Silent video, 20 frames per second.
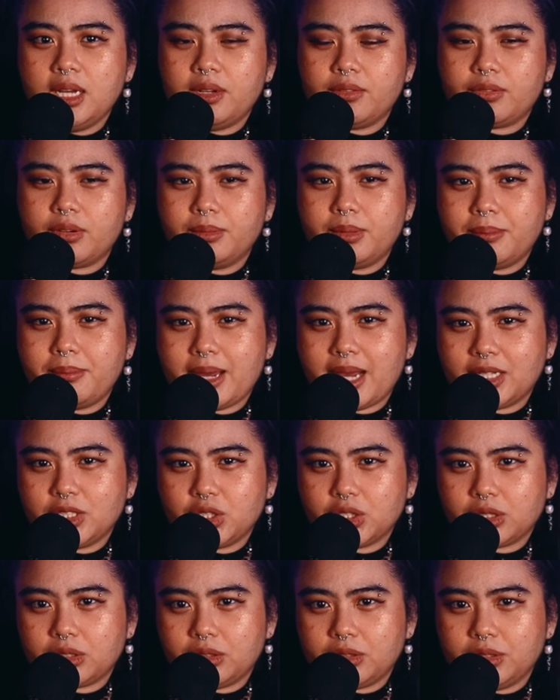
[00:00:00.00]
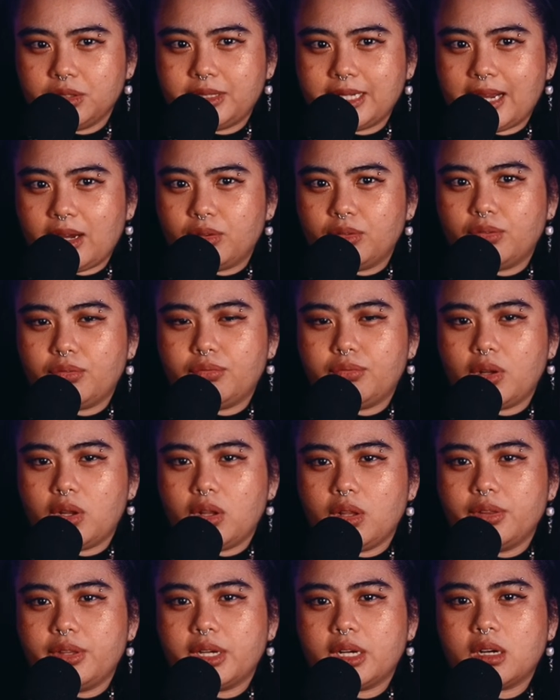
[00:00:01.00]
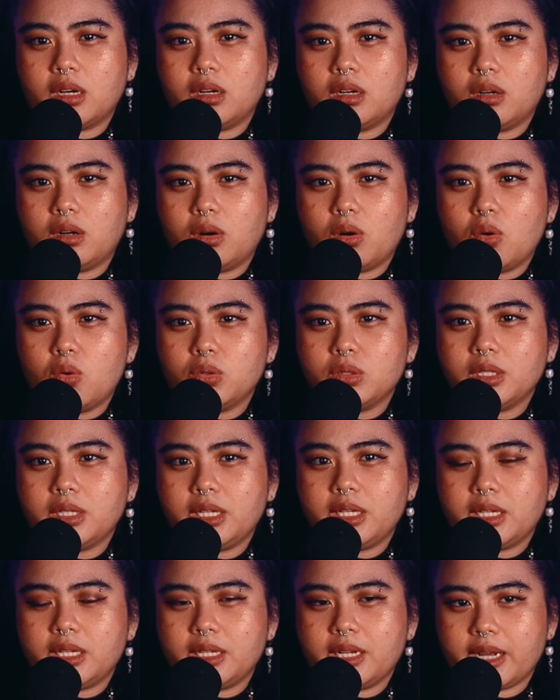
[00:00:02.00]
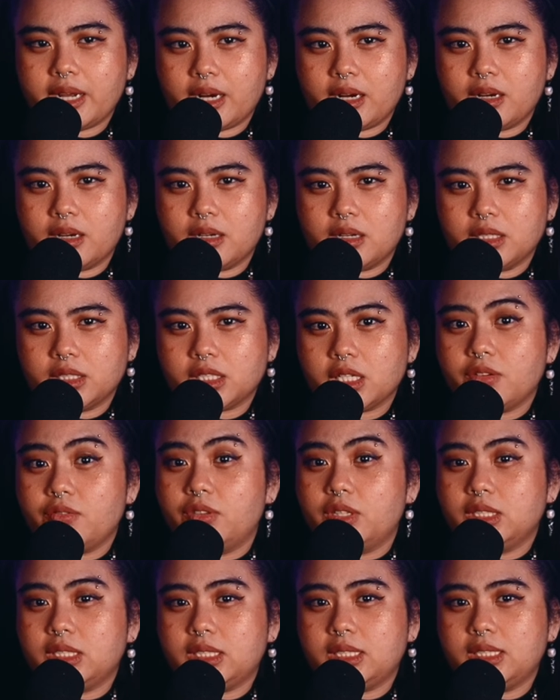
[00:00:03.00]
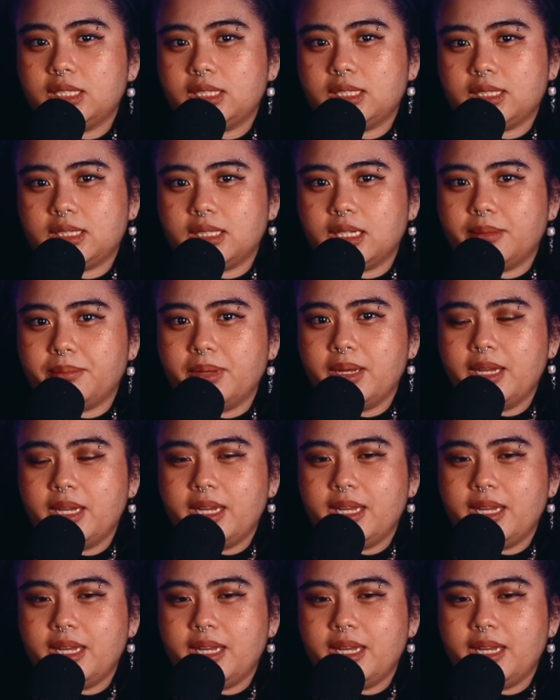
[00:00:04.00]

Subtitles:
from the magical downfall, they're only inheritors of this system